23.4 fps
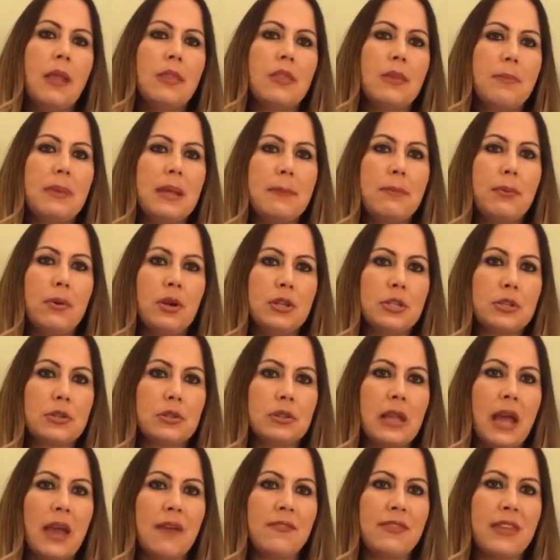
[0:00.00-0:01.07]
The people in your
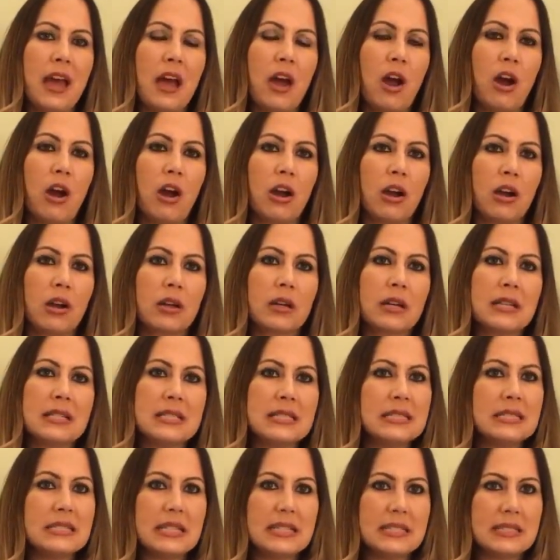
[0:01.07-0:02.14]
life that are
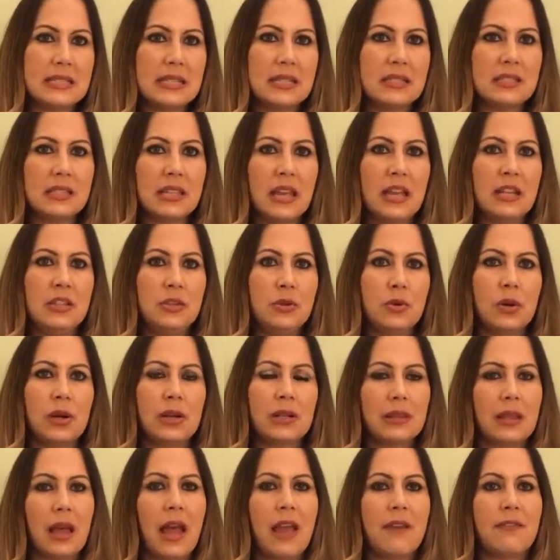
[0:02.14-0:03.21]
consistent in
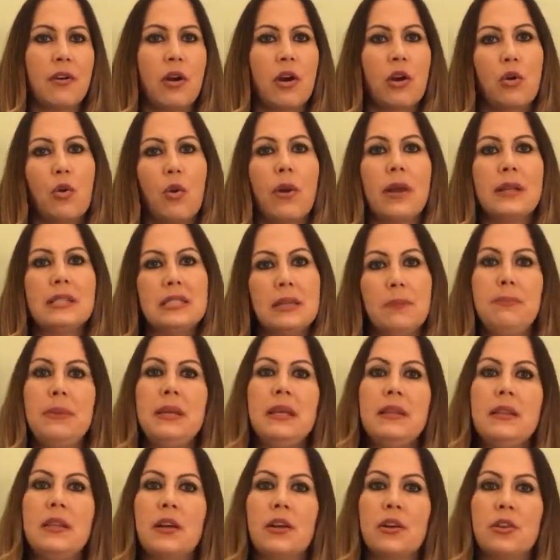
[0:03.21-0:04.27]
your life are going to
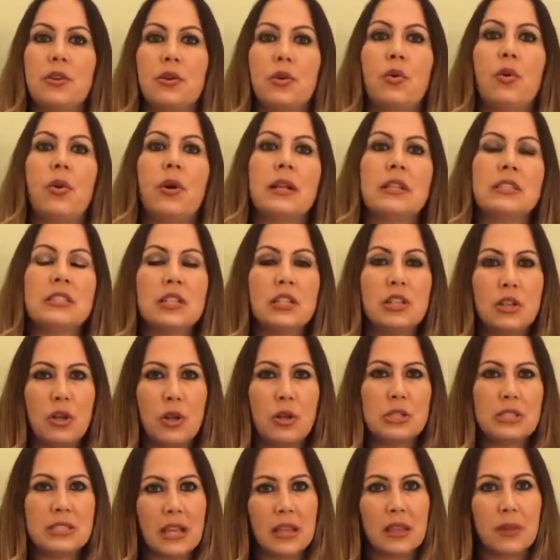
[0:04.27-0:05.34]
be there. They're going to
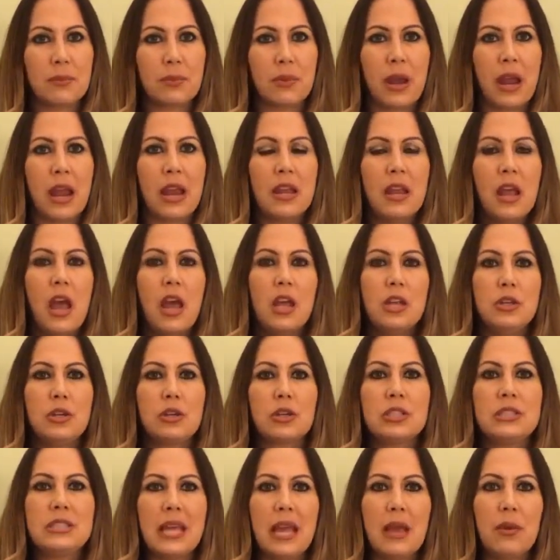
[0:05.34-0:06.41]
celebrate
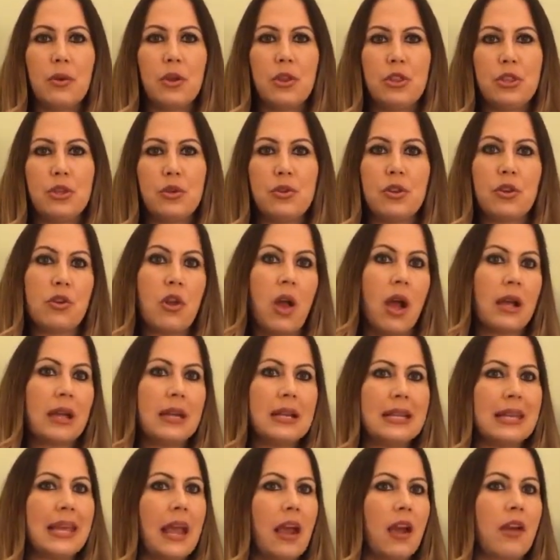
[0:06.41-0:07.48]
your day with you. They're not
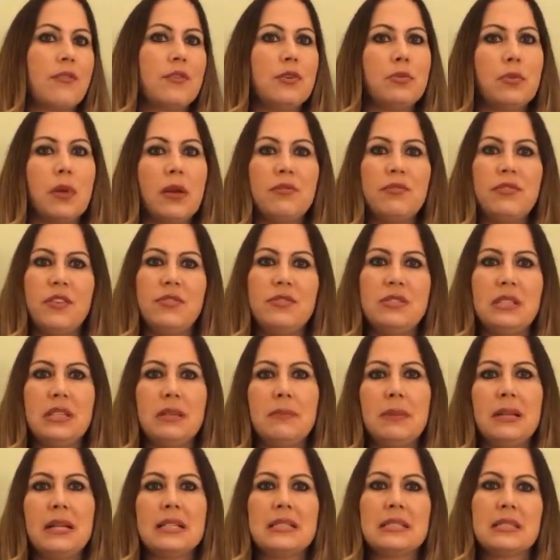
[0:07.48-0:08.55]
going to care if you run 15
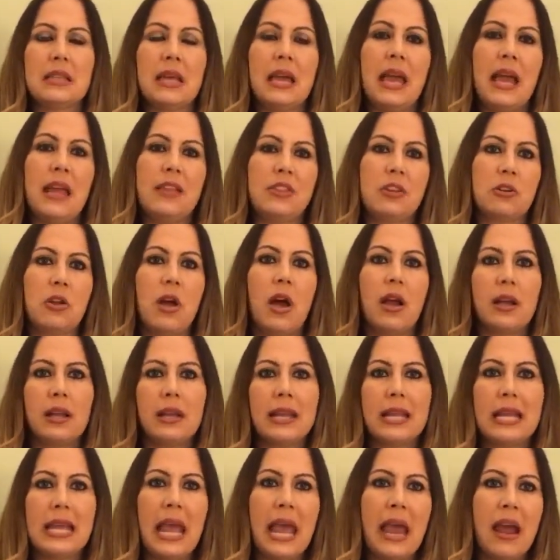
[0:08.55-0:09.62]
minutes late. They're not going
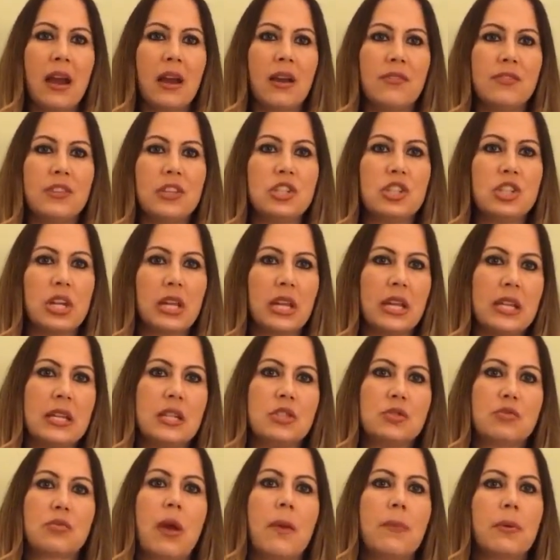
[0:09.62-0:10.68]
to care if the chicken
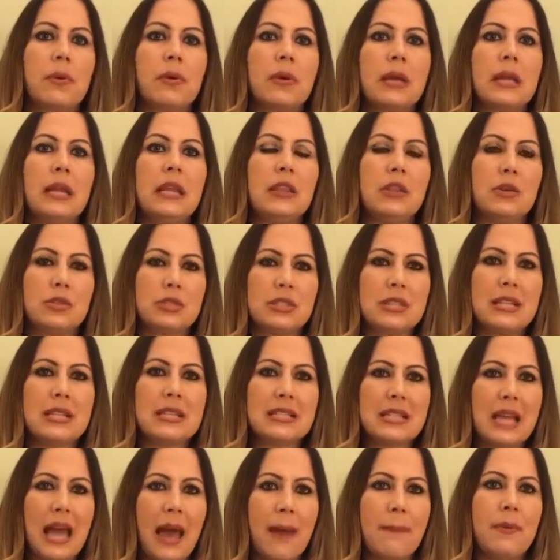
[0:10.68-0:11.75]
is rubbery. Those
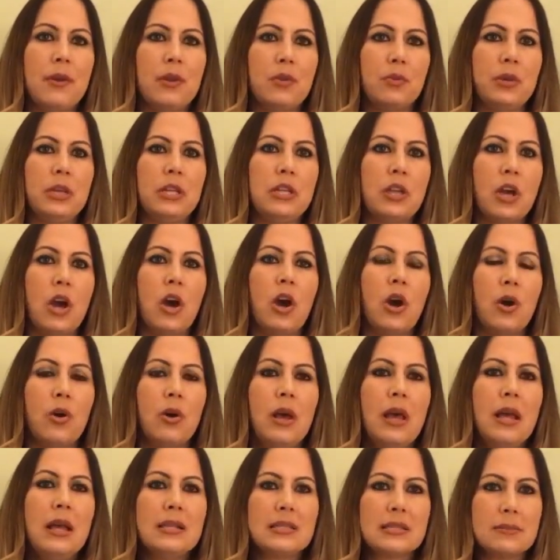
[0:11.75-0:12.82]
things happen. We know
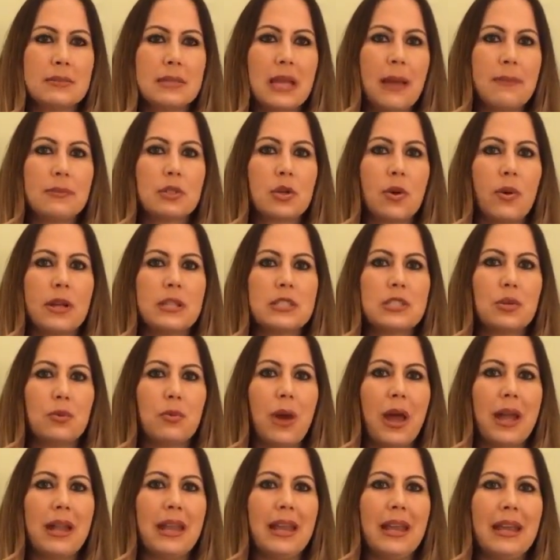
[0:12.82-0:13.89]
sometimes going to
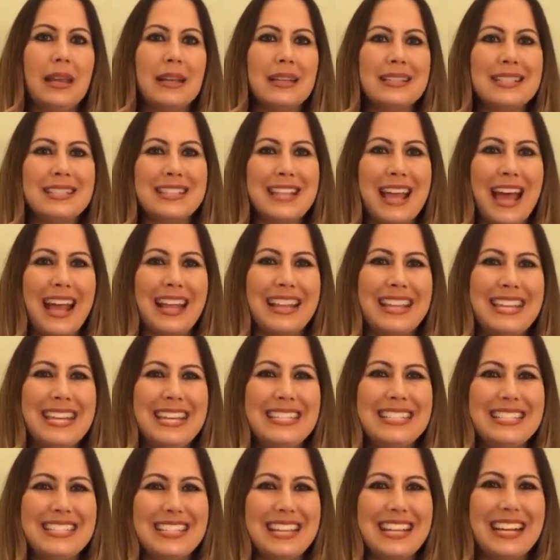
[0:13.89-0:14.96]
weddings that
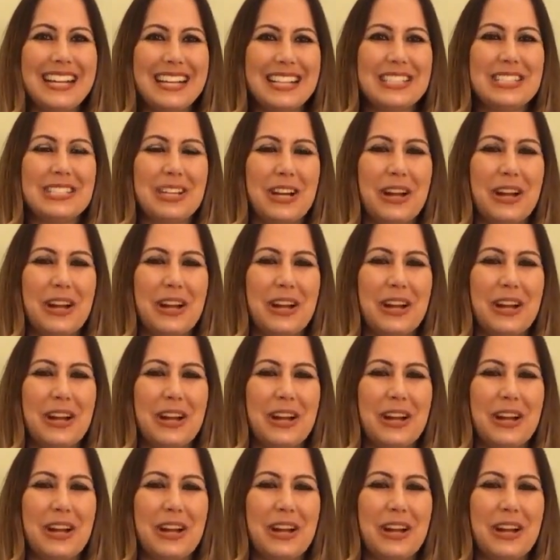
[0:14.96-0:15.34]
these things